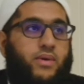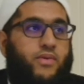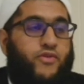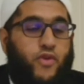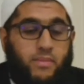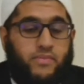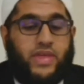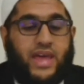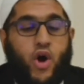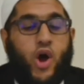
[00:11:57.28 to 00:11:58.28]
from
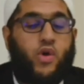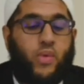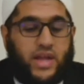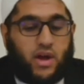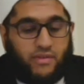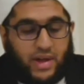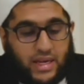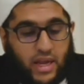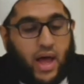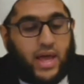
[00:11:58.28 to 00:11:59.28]
the honoring of
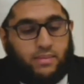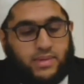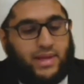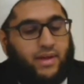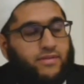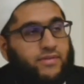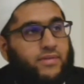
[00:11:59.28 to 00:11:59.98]
Allah Himself,